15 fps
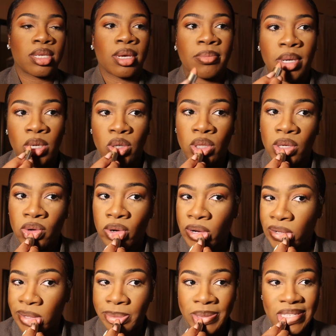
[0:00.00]
like my holy
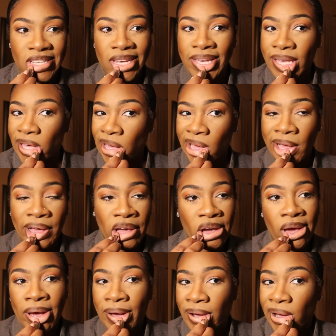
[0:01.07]
grail lipstick
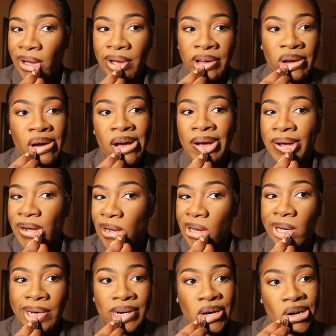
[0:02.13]
for
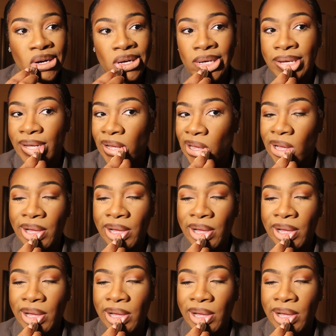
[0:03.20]
all